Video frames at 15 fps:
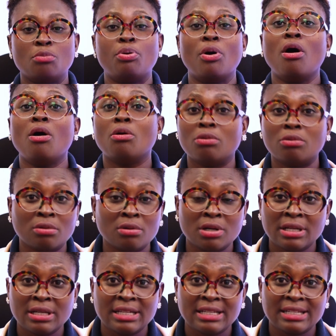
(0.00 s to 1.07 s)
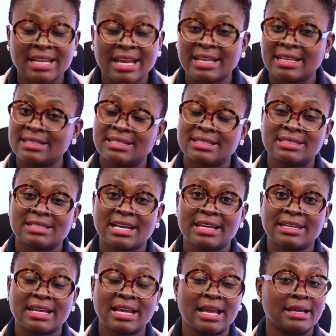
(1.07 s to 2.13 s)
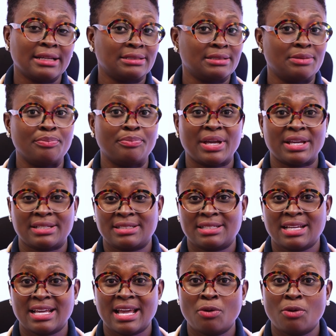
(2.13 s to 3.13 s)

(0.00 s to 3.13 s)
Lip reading: the intestine can burst.